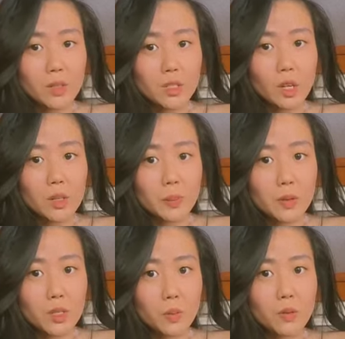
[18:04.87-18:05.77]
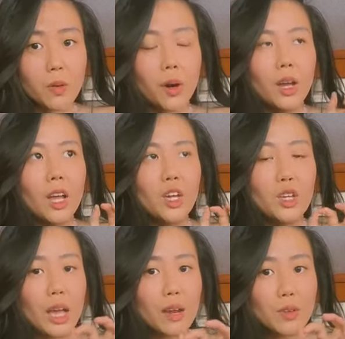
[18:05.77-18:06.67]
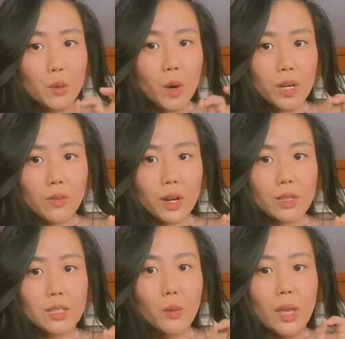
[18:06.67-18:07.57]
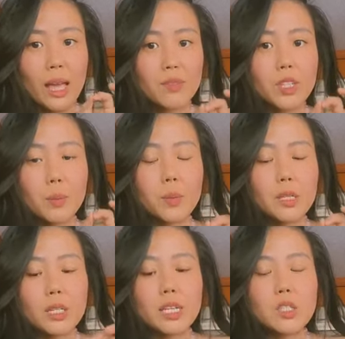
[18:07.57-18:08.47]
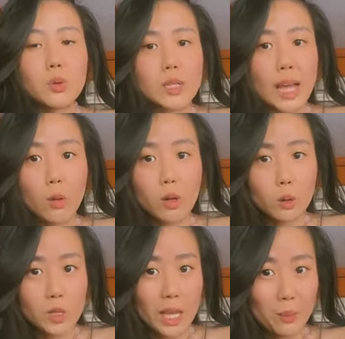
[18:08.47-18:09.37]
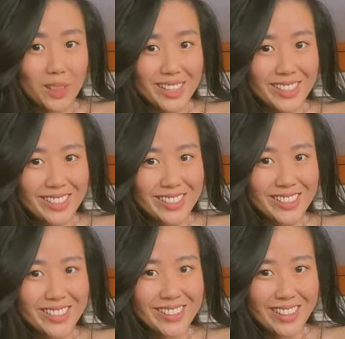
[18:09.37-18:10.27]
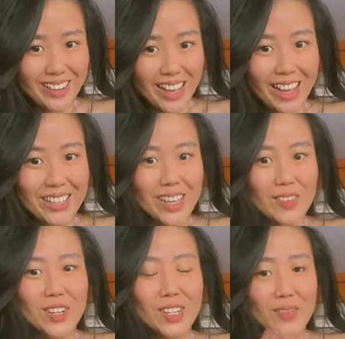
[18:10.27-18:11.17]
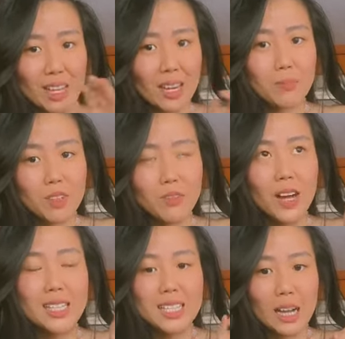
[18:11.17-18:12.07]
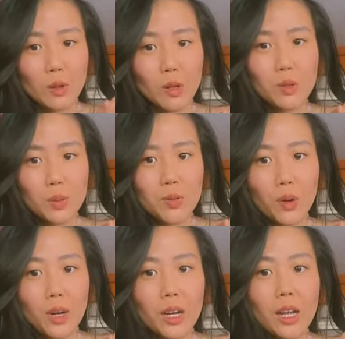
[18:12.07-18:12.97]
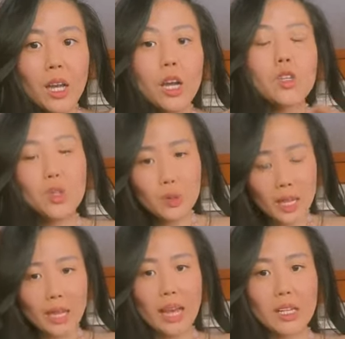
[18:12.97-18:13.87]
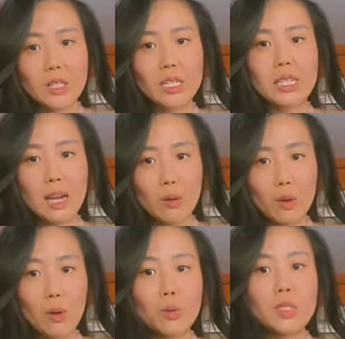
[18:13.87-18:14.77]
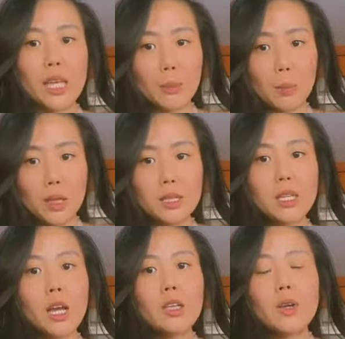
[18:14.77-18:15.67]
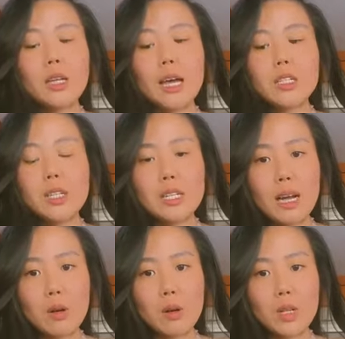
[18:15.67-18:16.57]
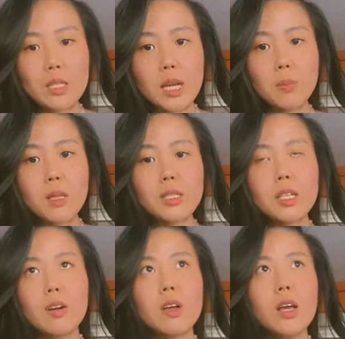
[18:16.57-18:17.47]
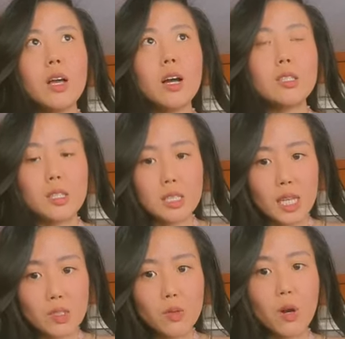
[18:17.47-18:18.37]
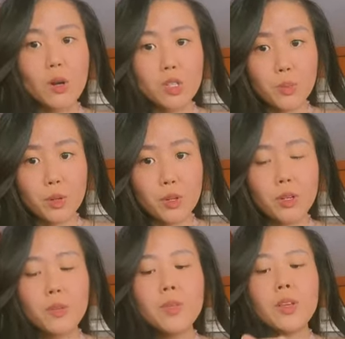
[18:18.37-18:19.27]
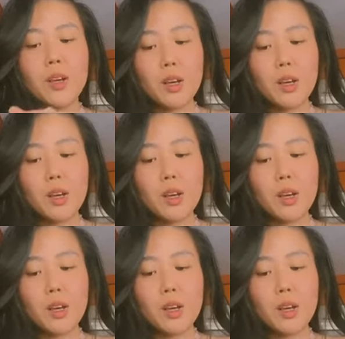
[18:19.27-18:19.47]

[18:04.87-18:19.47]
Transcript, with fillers: never talked about this before. Every one of us, we have an ability to download templates. Okay, have you heard of the divine downloads before? You can actually download templates. You can actually download the templates of successful entrepreneurial,